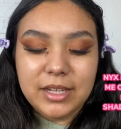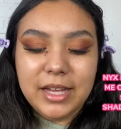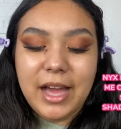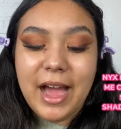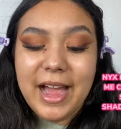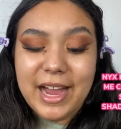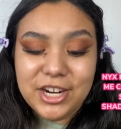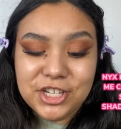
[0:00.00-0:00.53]

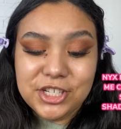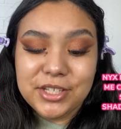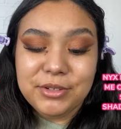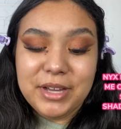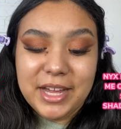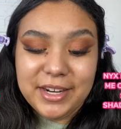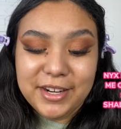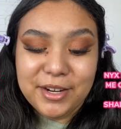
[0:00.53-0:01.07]
I actually
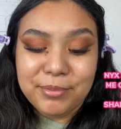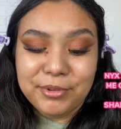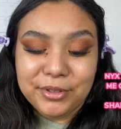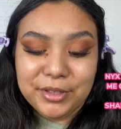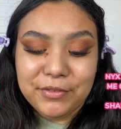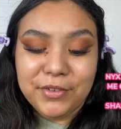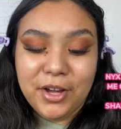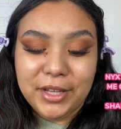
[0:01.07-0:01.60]
ended up
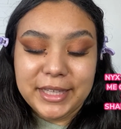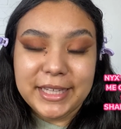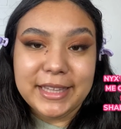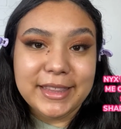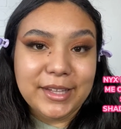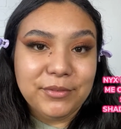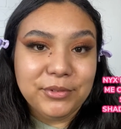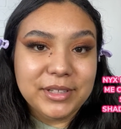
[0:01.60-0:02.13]
really falling in
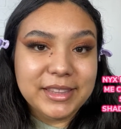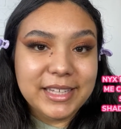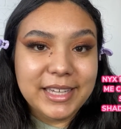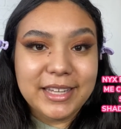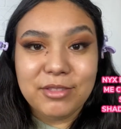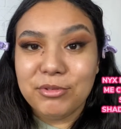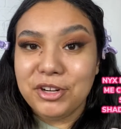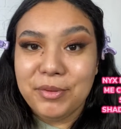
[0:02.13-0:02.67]
love with it.
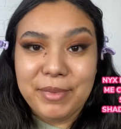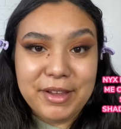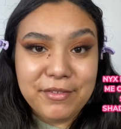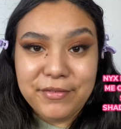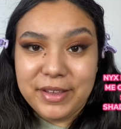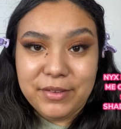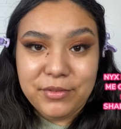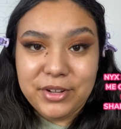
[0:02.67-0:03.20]
It's one of my
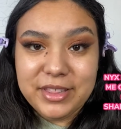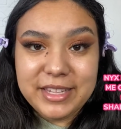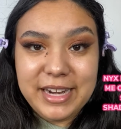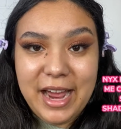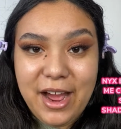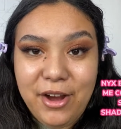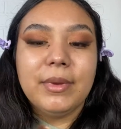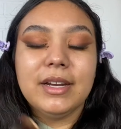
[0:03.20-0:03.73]
favorites
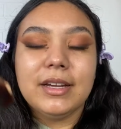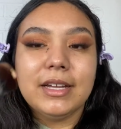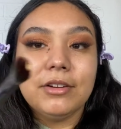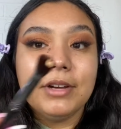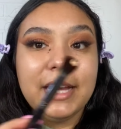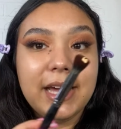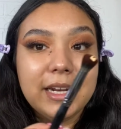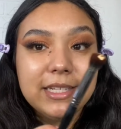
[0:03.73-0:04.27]
now. I'm gonna go
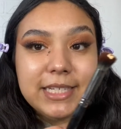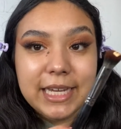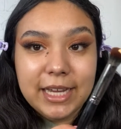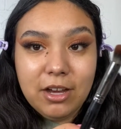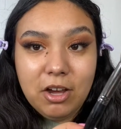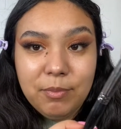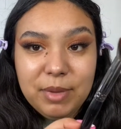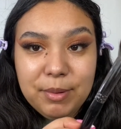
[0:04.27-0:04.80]
ahead and take
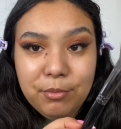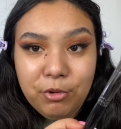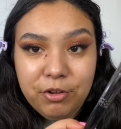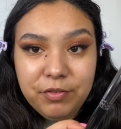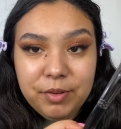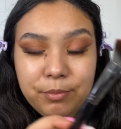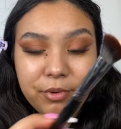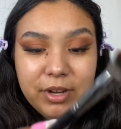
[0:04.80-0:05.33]
it on my
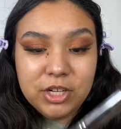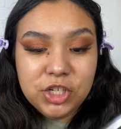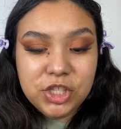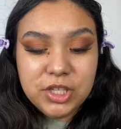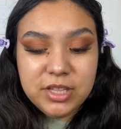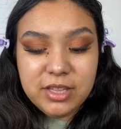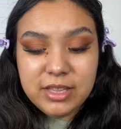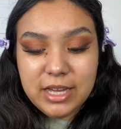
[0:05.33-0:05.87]
Morphe brush.
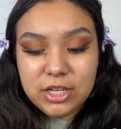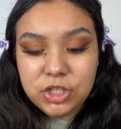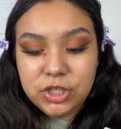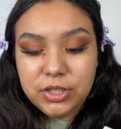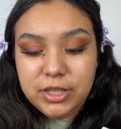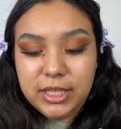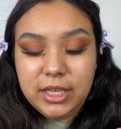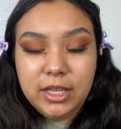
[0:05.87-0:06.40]
This is actually
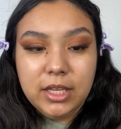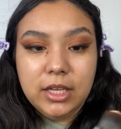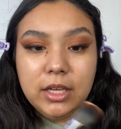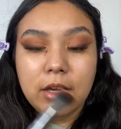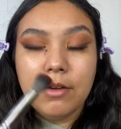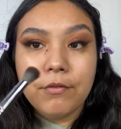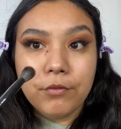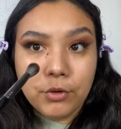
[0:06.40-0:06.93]
the
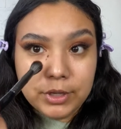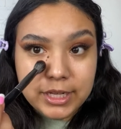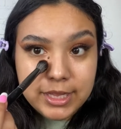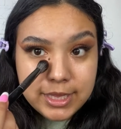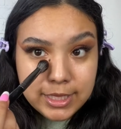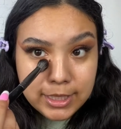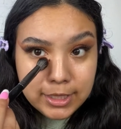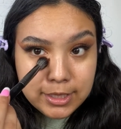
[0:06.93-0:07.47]

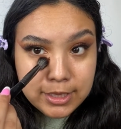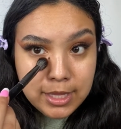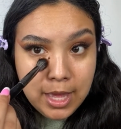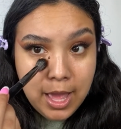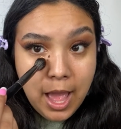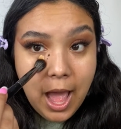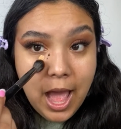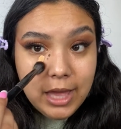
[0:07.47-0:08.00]
E46.
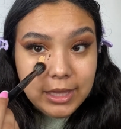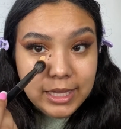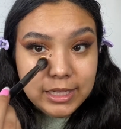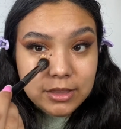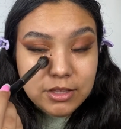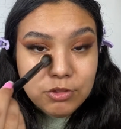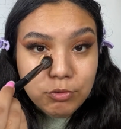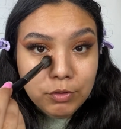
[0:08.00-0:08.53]
I like
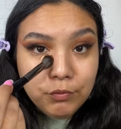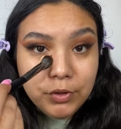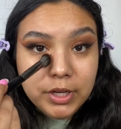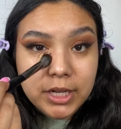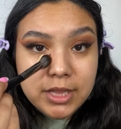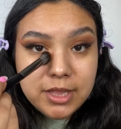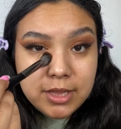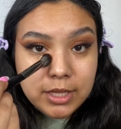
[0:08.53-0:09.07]
this one for
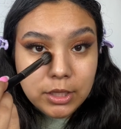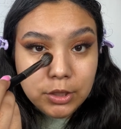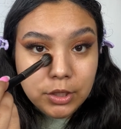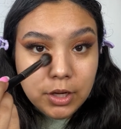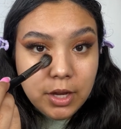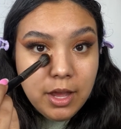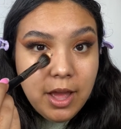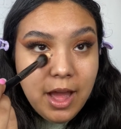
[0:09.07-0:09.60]

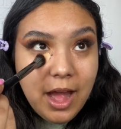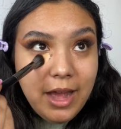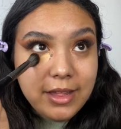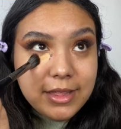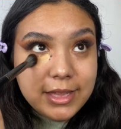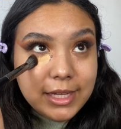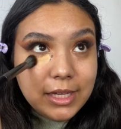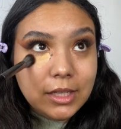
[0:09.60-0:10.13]
concealer. I
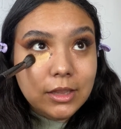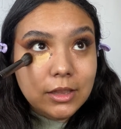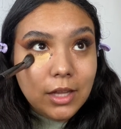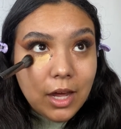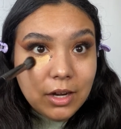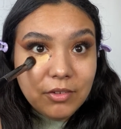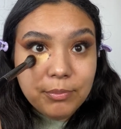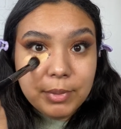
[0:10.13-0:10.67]
see a
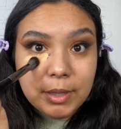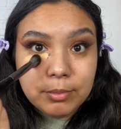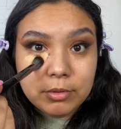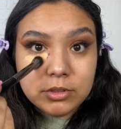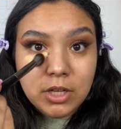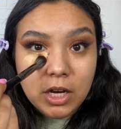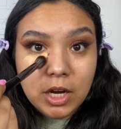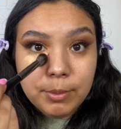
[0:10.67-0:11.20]
lot of people
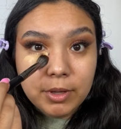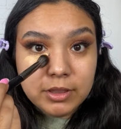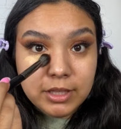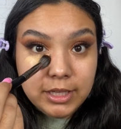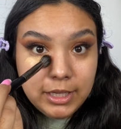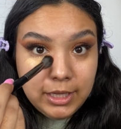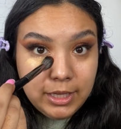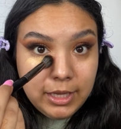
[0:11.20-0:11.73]
talk about
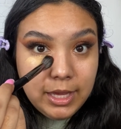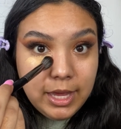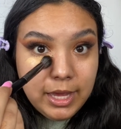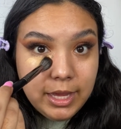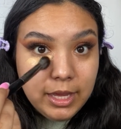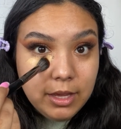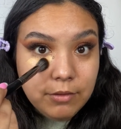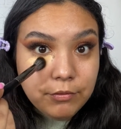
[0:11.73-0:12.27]
the
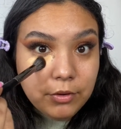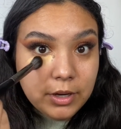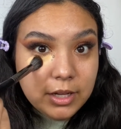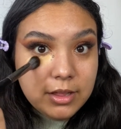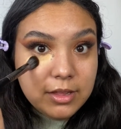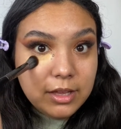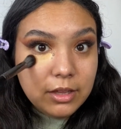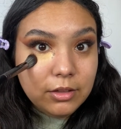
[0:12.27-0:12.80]
E8 for
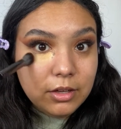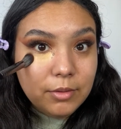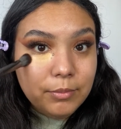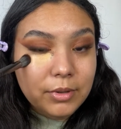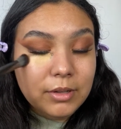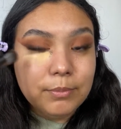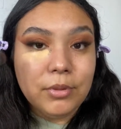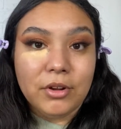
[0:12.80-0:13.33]
concealer,
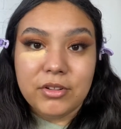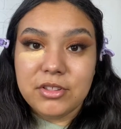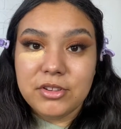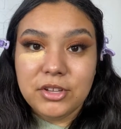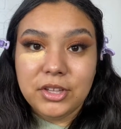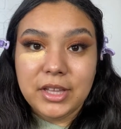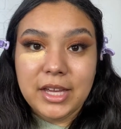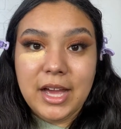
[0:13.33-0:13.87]
but
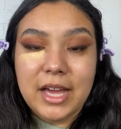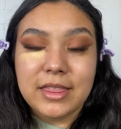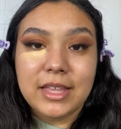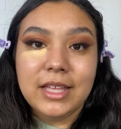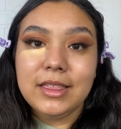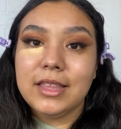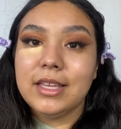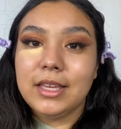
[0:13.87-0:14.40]
personally, I
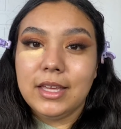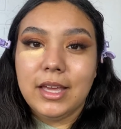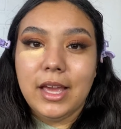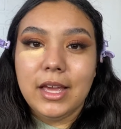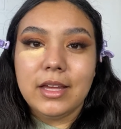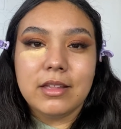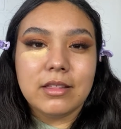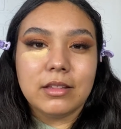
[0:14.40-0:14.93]
think the
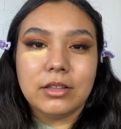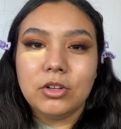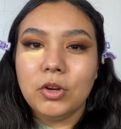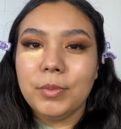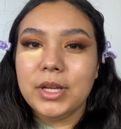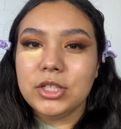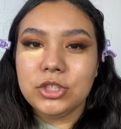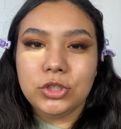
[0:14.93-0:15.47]
E8 is a little
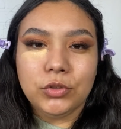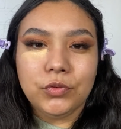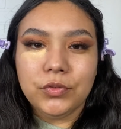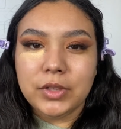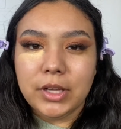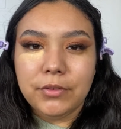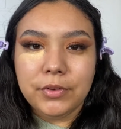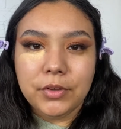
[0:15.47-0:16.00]
bit too
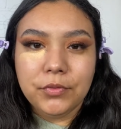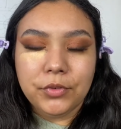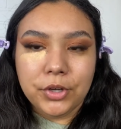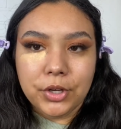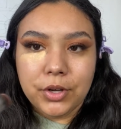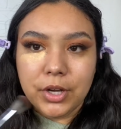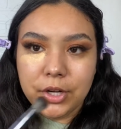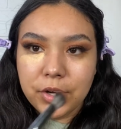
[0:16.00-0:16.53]
fluffy for
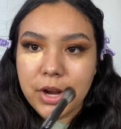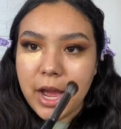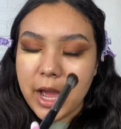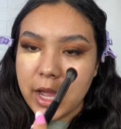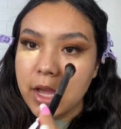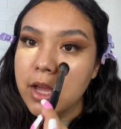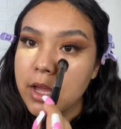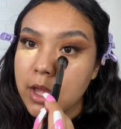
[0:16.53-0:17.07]
your under
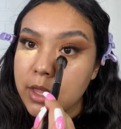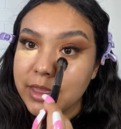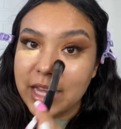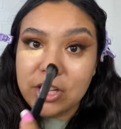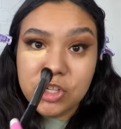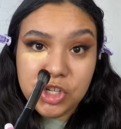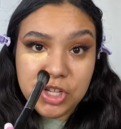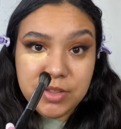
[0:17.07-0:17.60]
eye.
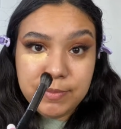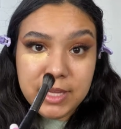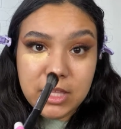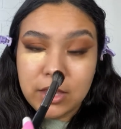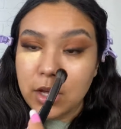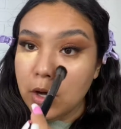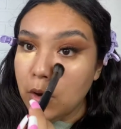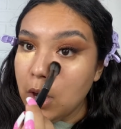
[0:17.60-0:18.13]
That's just me
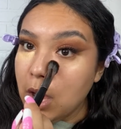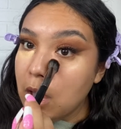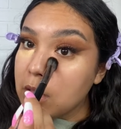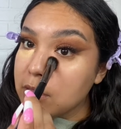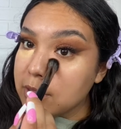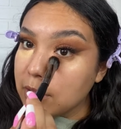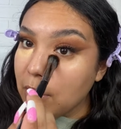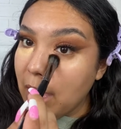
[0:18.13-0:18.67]
though.
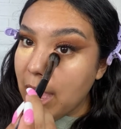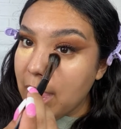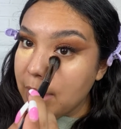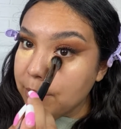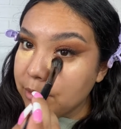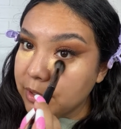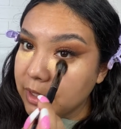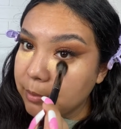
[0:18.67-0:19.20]
So I
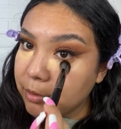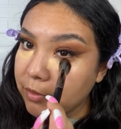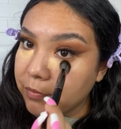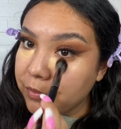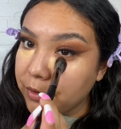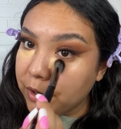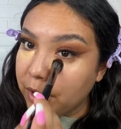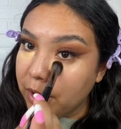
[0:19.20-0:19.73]
really
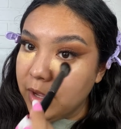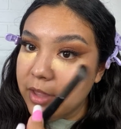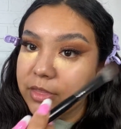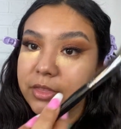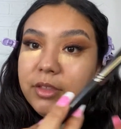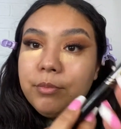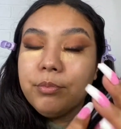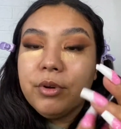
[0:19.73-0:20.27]
prefer
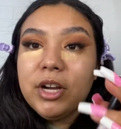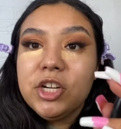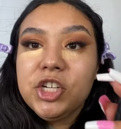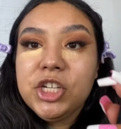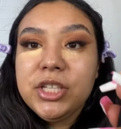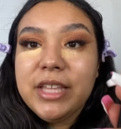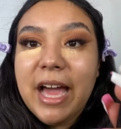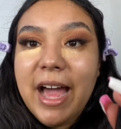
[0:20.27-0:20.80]
the brush
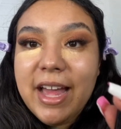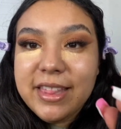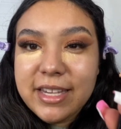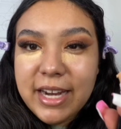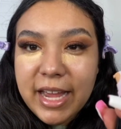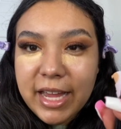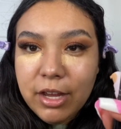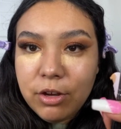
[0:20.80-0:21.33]
that has an
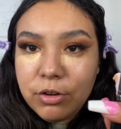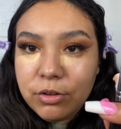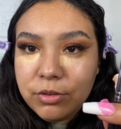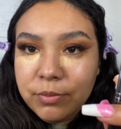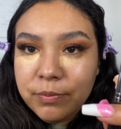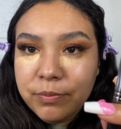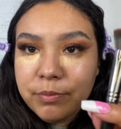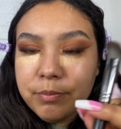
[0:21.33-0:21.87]
angle
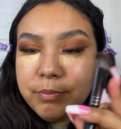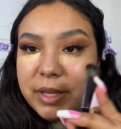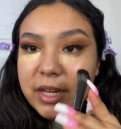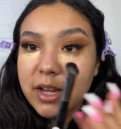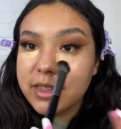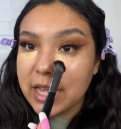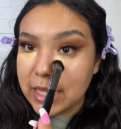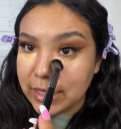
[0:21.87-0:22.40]

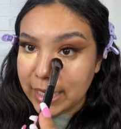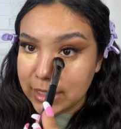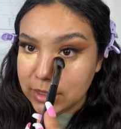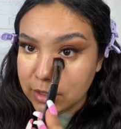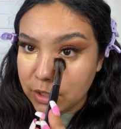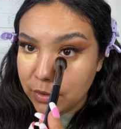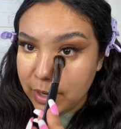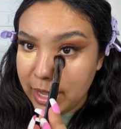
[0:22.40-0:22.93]
because I like to
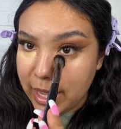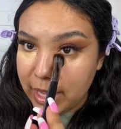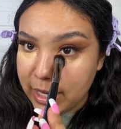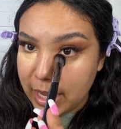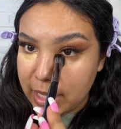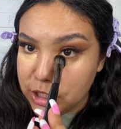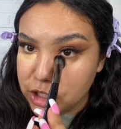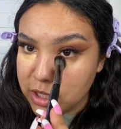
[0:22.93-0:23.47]
go ahead
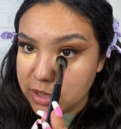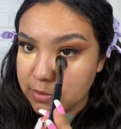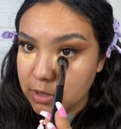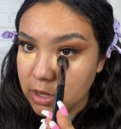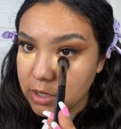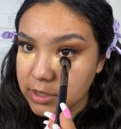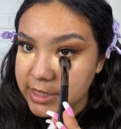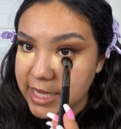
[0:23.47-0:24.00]
and just
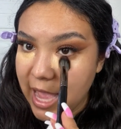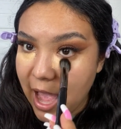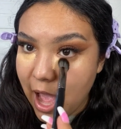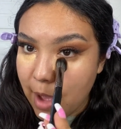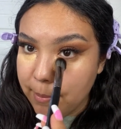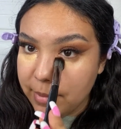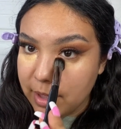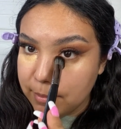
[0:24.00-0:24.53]

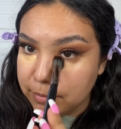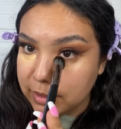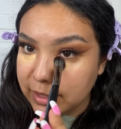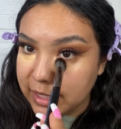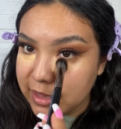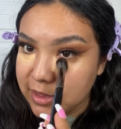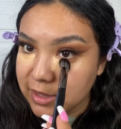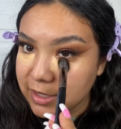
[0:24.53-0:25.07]
tap and
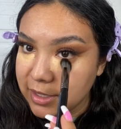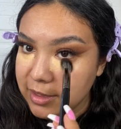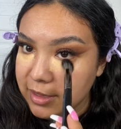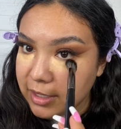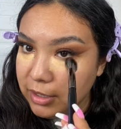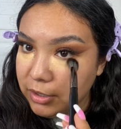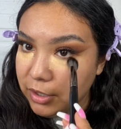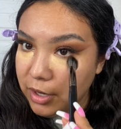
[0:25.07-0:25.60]
place the
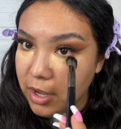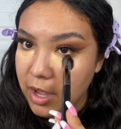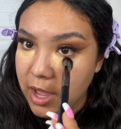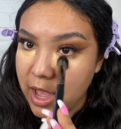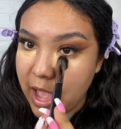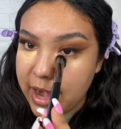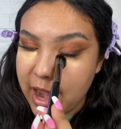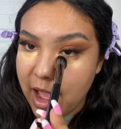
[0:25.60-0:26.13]
concealer
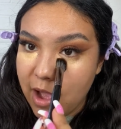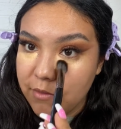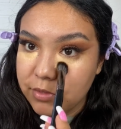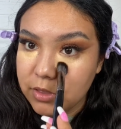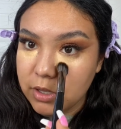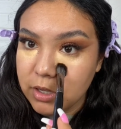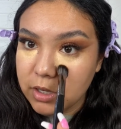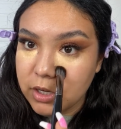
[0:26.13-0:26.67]
and have
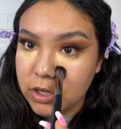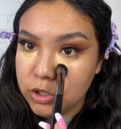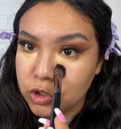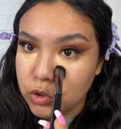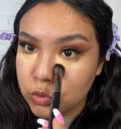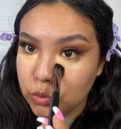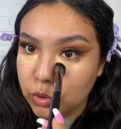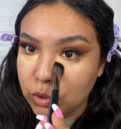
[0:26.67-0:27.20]
the
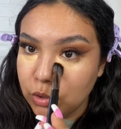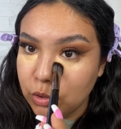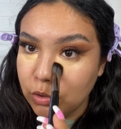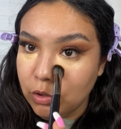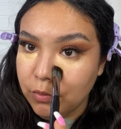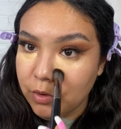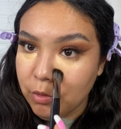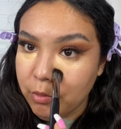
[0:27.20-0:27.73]
control
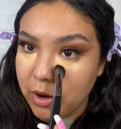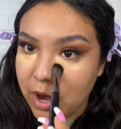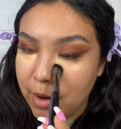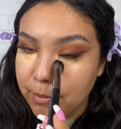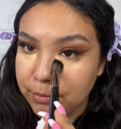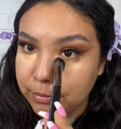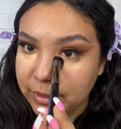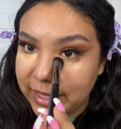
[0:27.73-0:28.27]
over where I'm
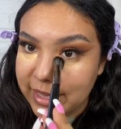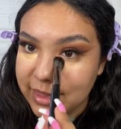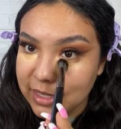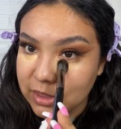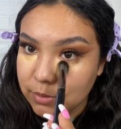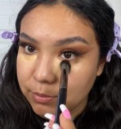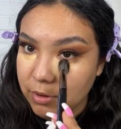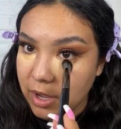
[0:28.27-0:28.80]
placing
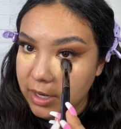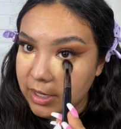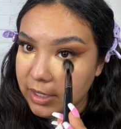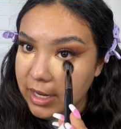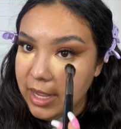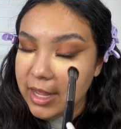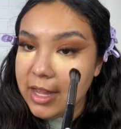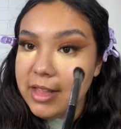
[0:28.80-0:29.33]
the product
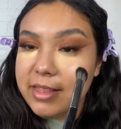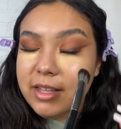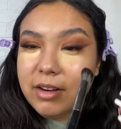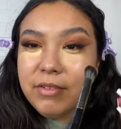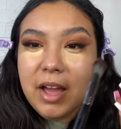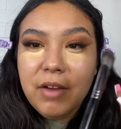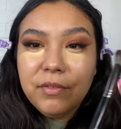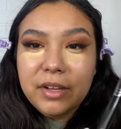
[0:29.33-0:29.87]
instead of
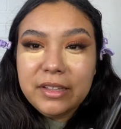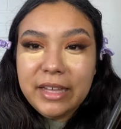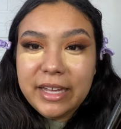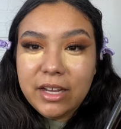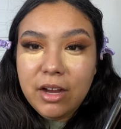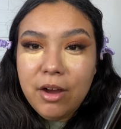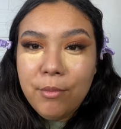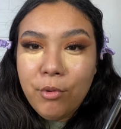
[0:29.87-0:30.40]
having like
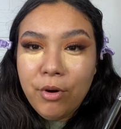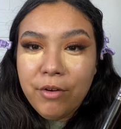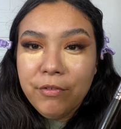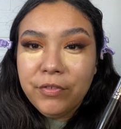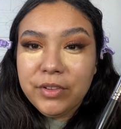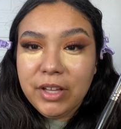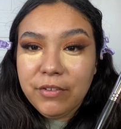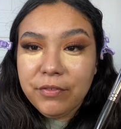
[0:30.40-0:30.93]
a more
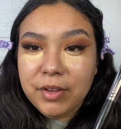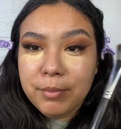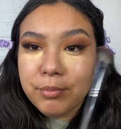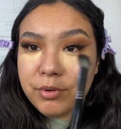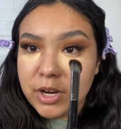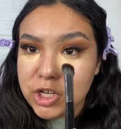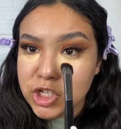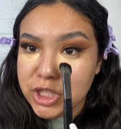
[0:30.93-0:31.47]
fluffy
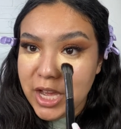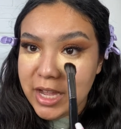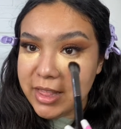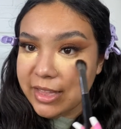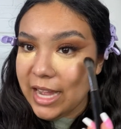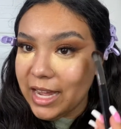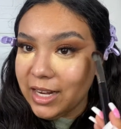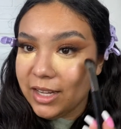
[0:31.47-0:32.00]
brush that it's
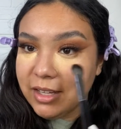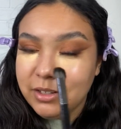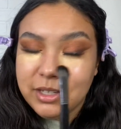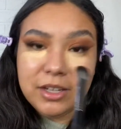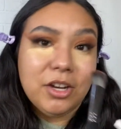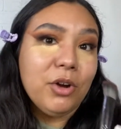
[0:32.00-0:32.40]
kind of gonna go